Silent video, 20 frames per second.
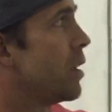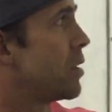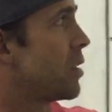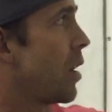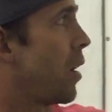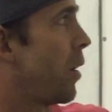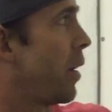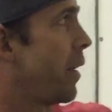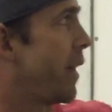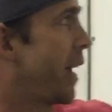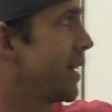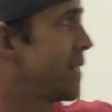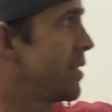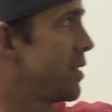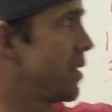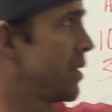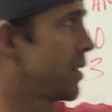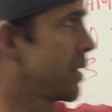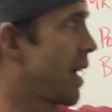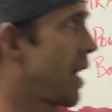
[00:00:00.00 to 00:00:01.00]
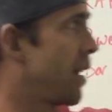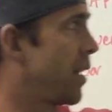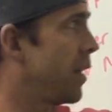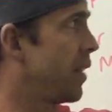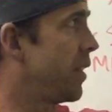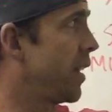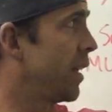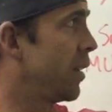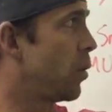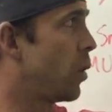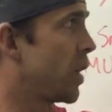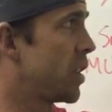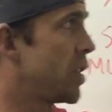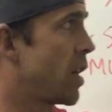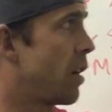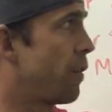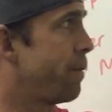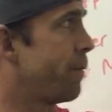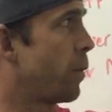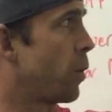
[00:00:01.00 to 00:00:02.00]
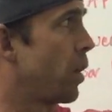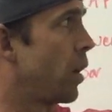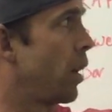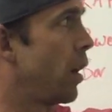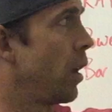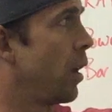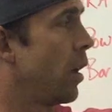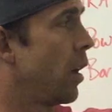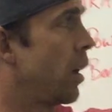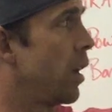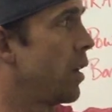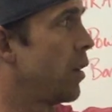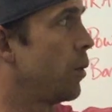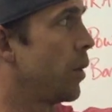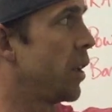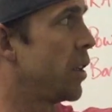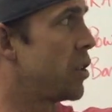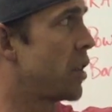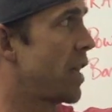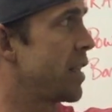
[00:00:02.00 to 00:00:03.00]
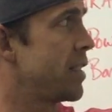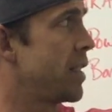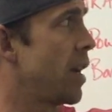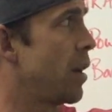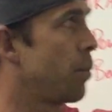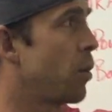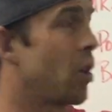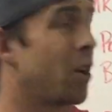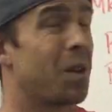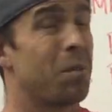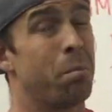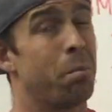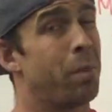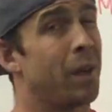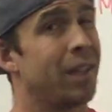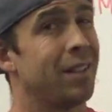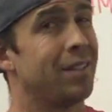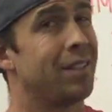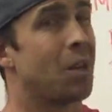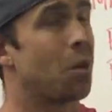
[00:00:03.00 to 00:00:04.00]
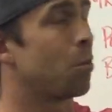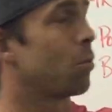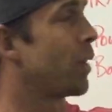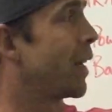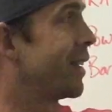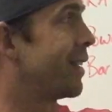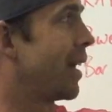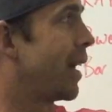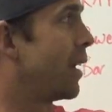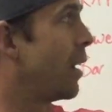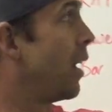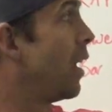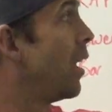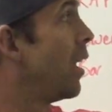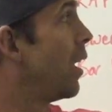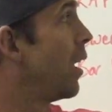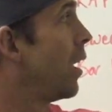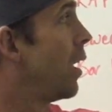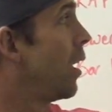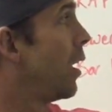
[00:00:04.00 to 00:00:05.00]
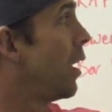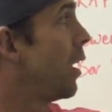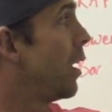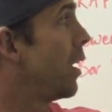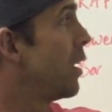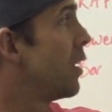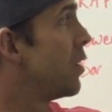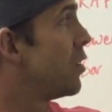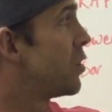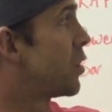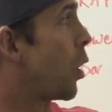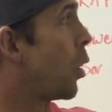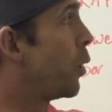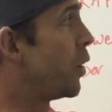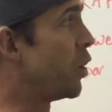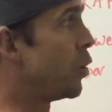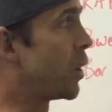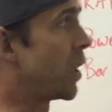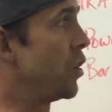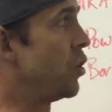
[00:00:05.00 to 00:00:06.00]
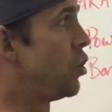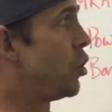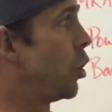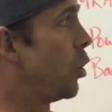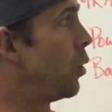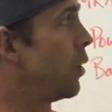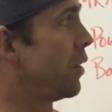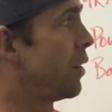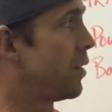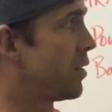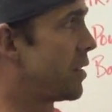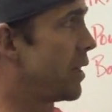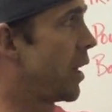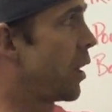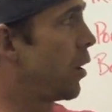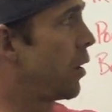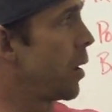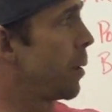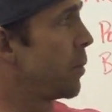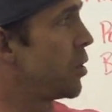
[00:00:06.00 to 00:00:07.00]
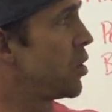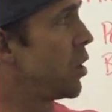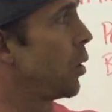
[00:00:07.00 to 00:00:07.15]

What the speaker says: So that's just kind of the thing to watch out for. Really try to stay unbroken, but don't redline. So you can do, scenario number